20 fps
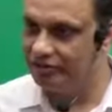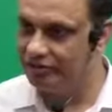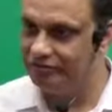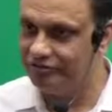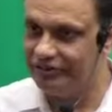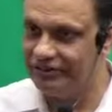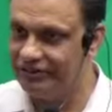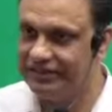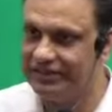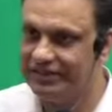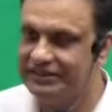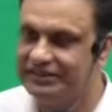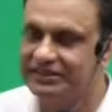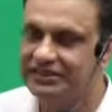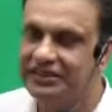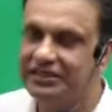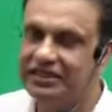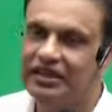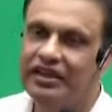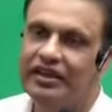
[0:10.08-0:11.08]
ethics.
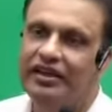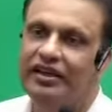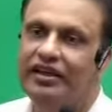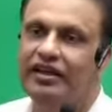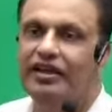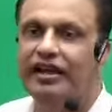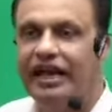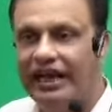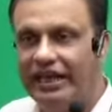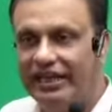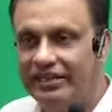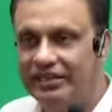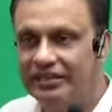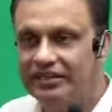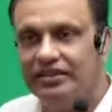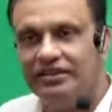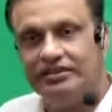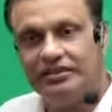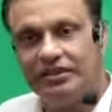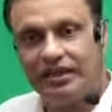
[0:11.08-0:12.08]
And
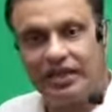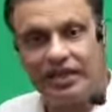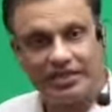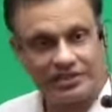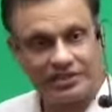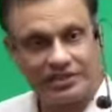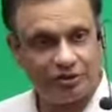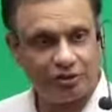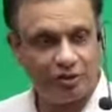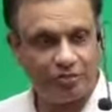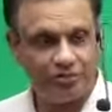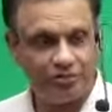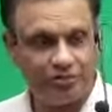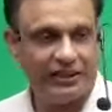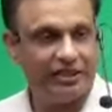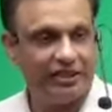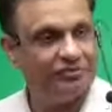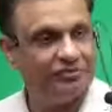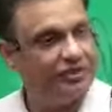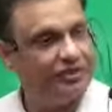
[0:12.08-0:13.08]
the last topic
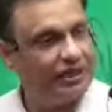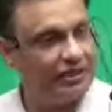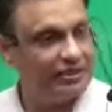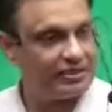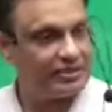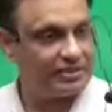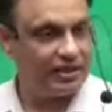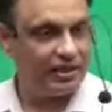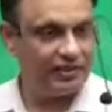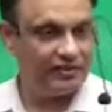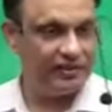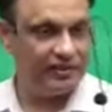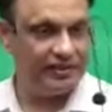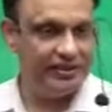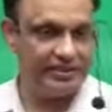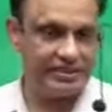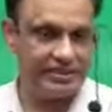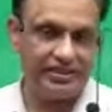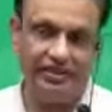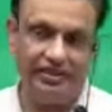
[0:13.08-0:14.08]
that we had started
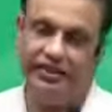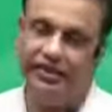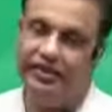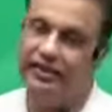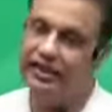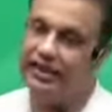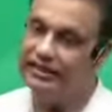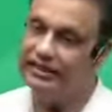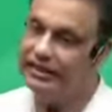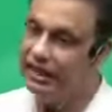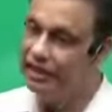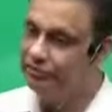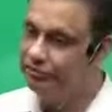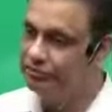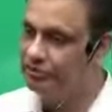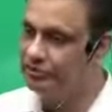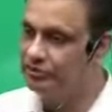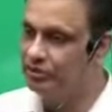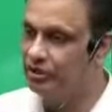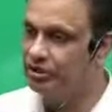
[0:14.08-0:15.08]
yesterday and that we will
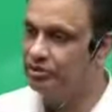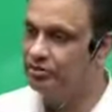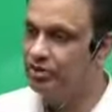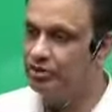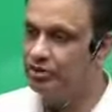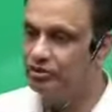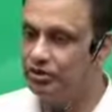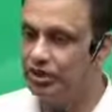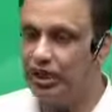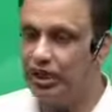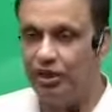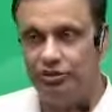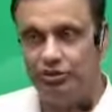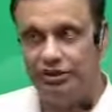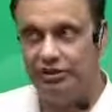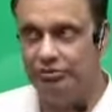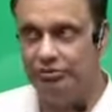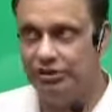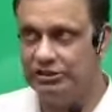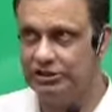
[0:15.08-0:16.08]
talk about now in
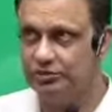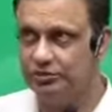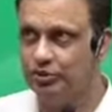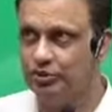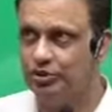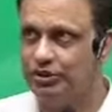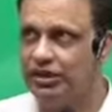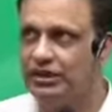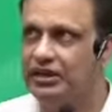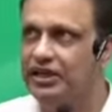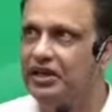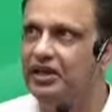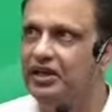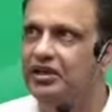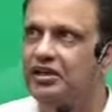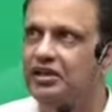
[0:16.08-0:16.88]
much more detail